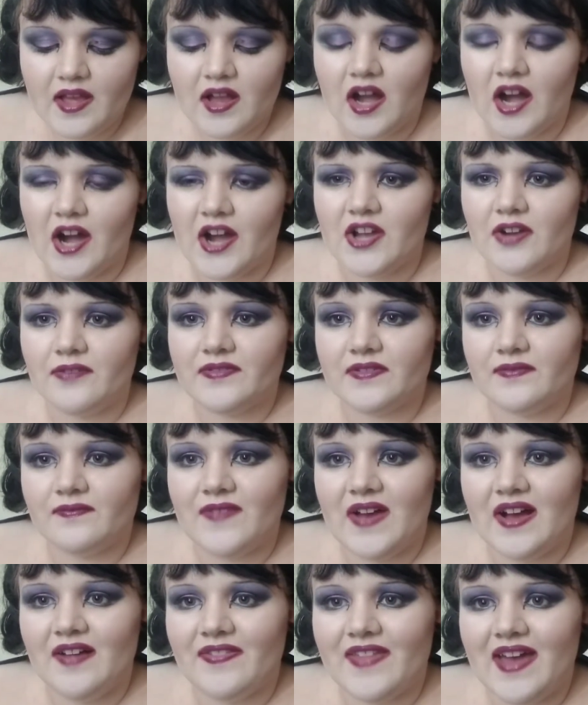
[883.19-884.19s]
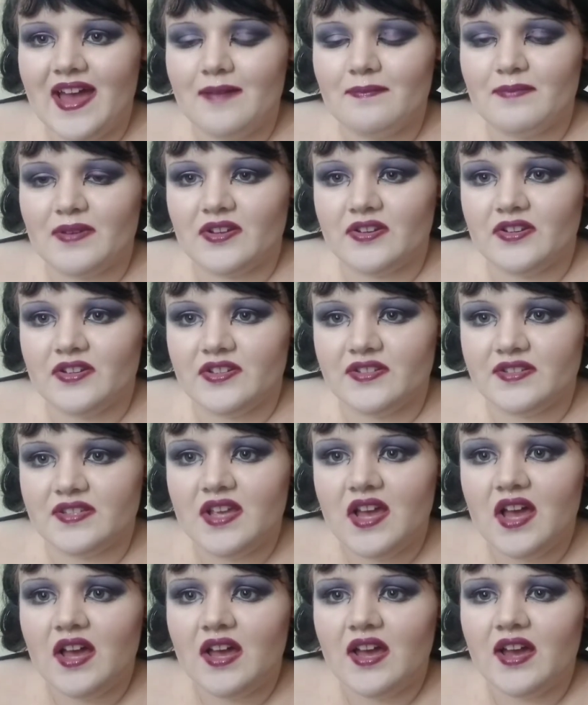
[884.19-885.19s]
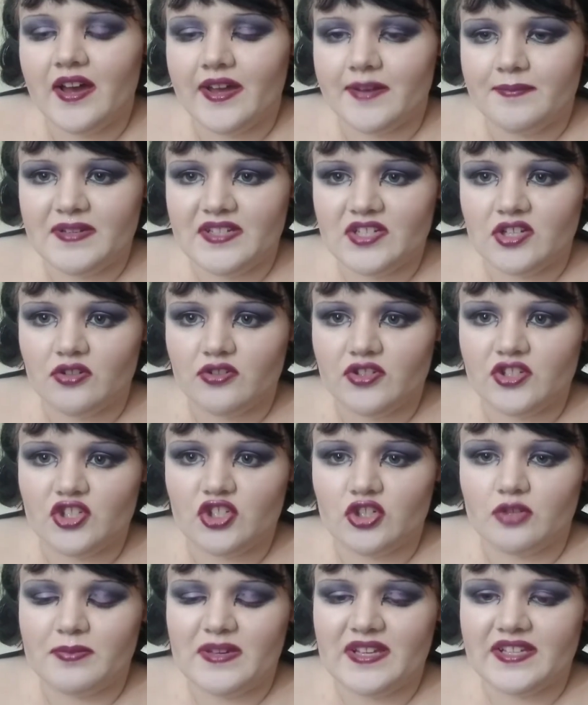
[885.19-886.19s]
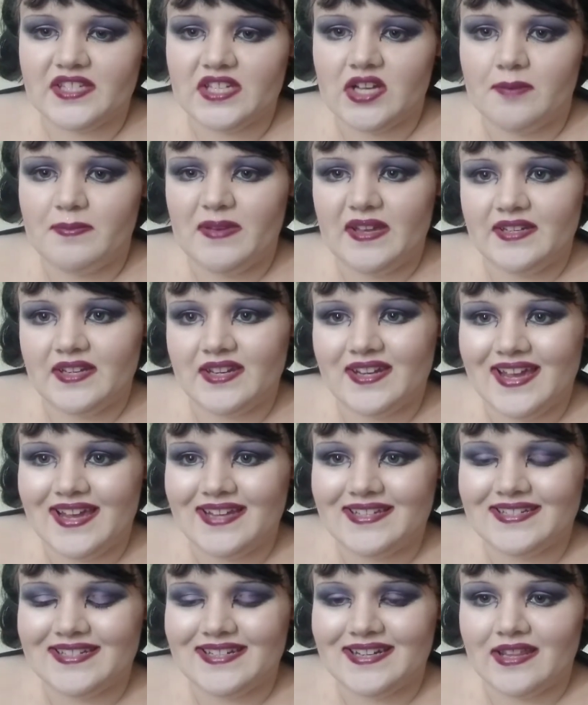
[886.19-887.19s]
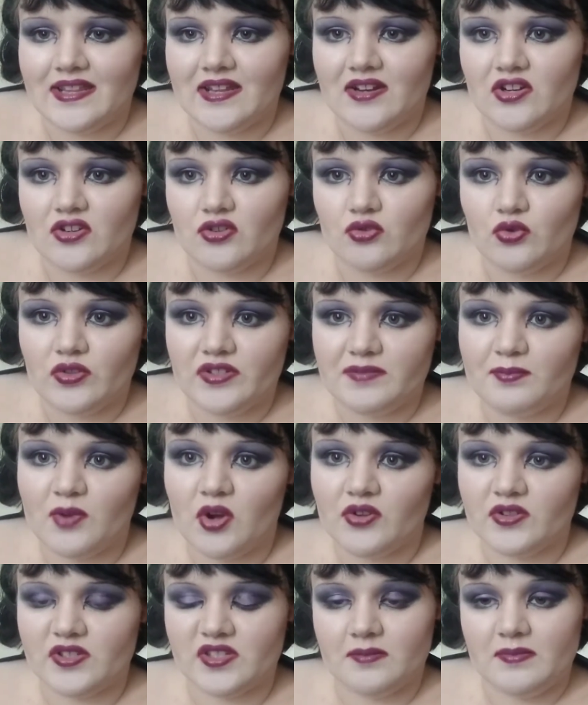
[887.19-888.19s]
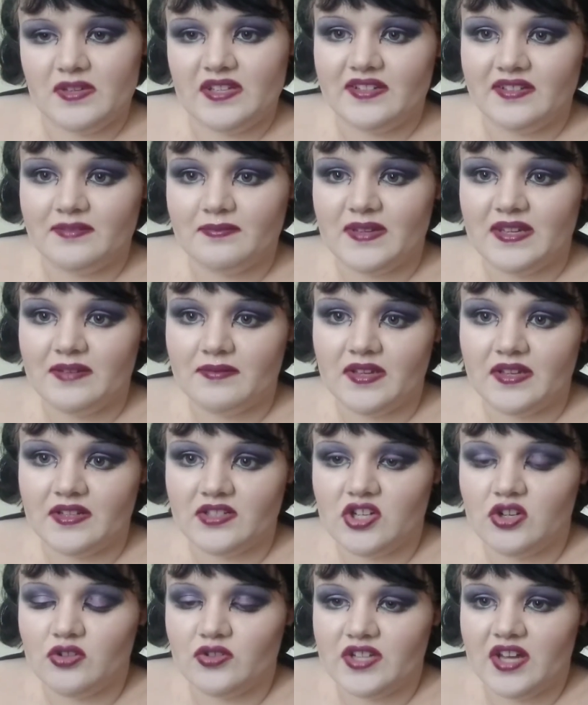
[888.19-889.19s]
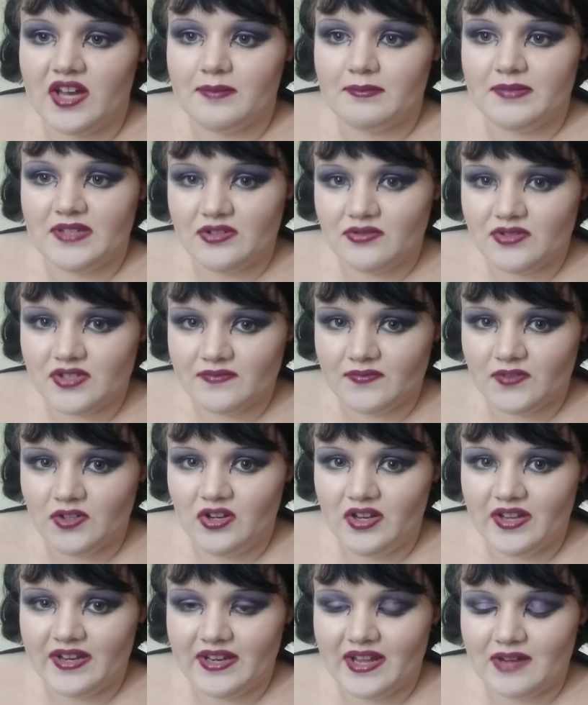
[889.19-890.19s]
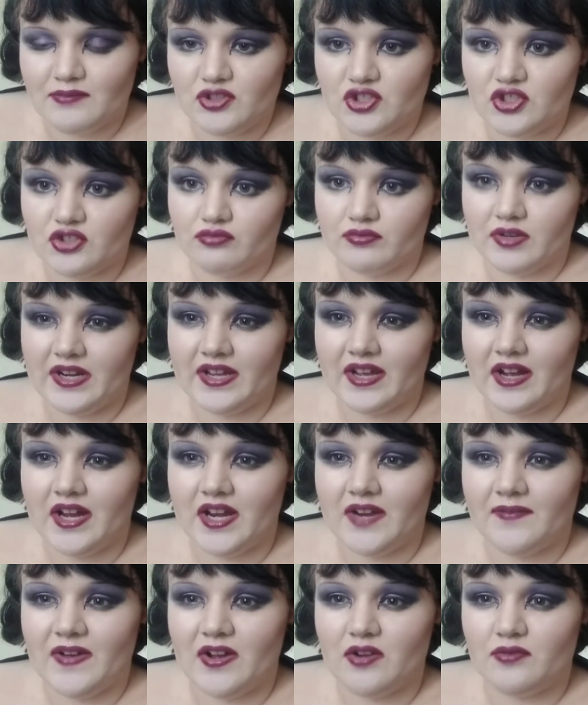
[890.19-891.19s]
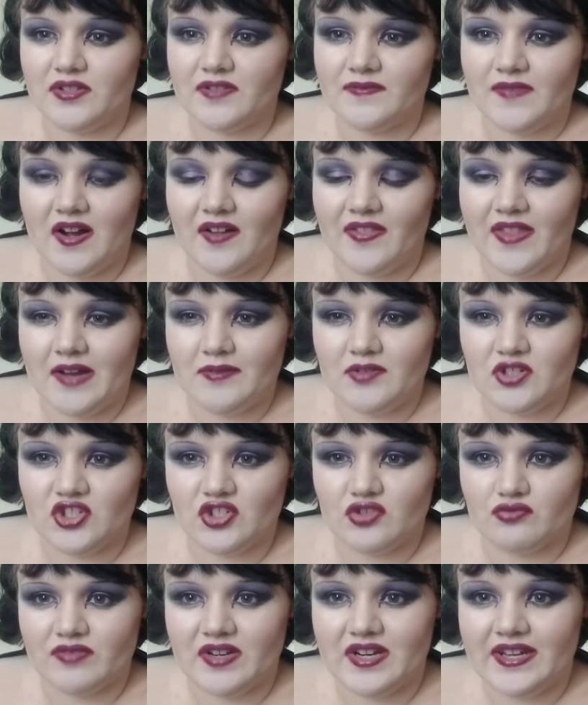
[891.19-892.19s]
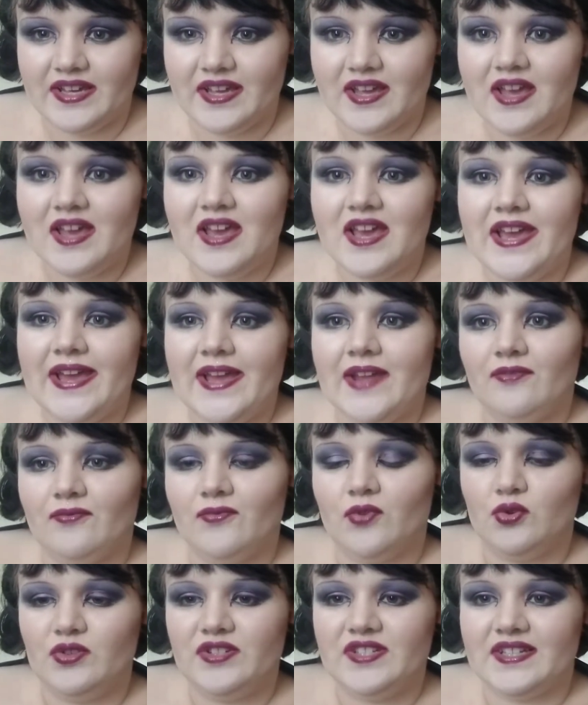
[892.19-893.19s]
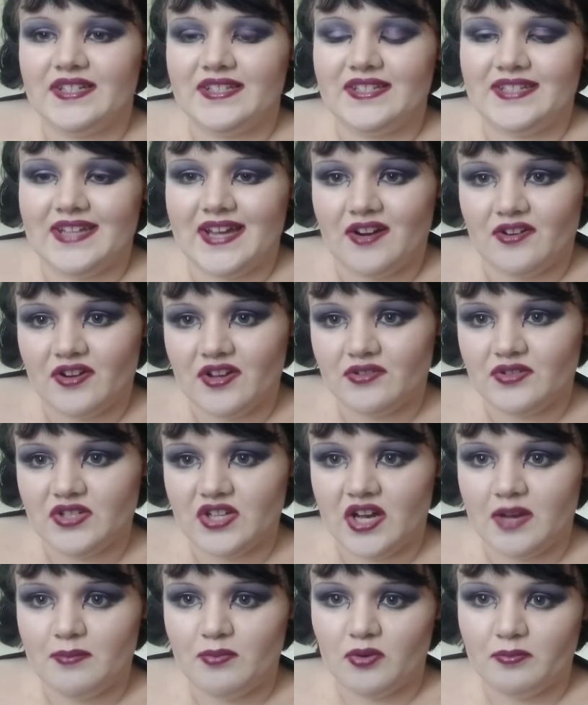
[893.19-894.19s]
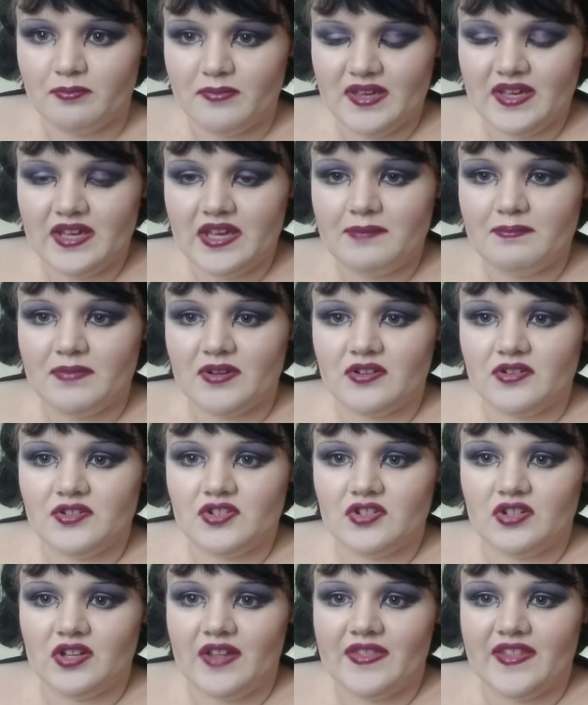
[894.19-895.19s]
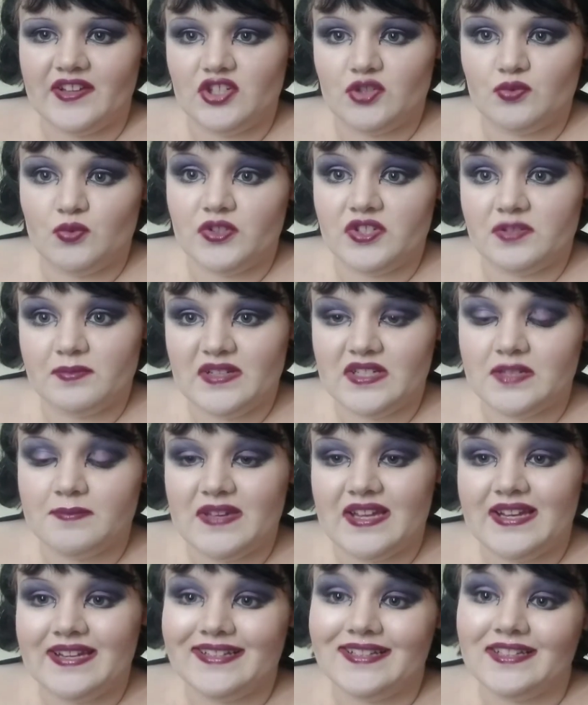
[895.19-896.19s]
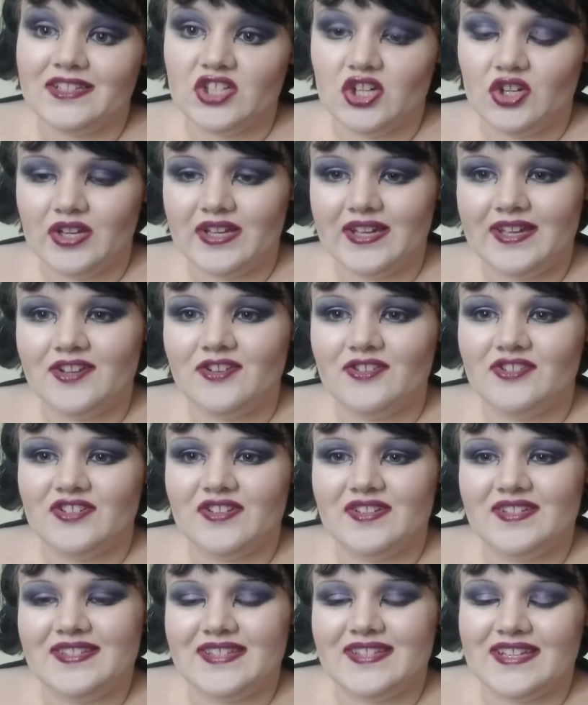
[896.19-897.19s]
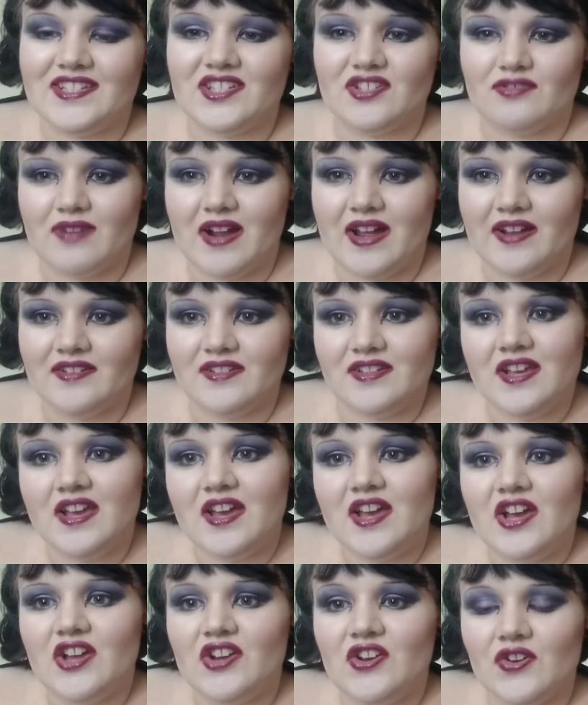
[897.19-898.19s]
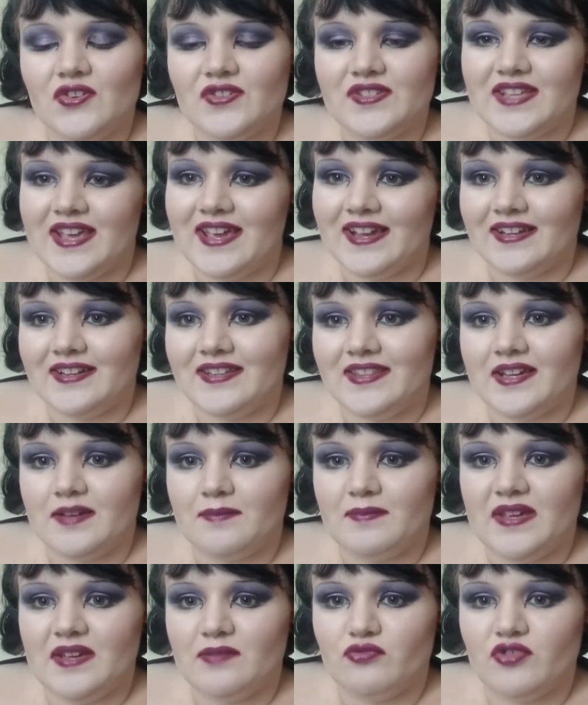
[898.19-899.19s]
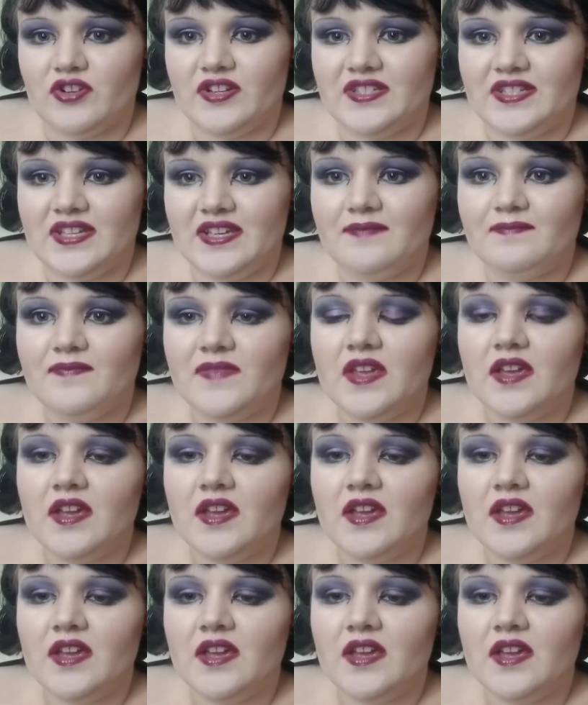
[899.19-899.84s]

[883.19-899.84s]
I often felt that because I'd be told to stop being so opinionated and then I'd always constantly be being told that I'm beautiful and that was just really kind of, I always felt that was just really enforcing a stereotype on me because like they just wanted me to be a little dolly who just sits around not saying anything and being pretty.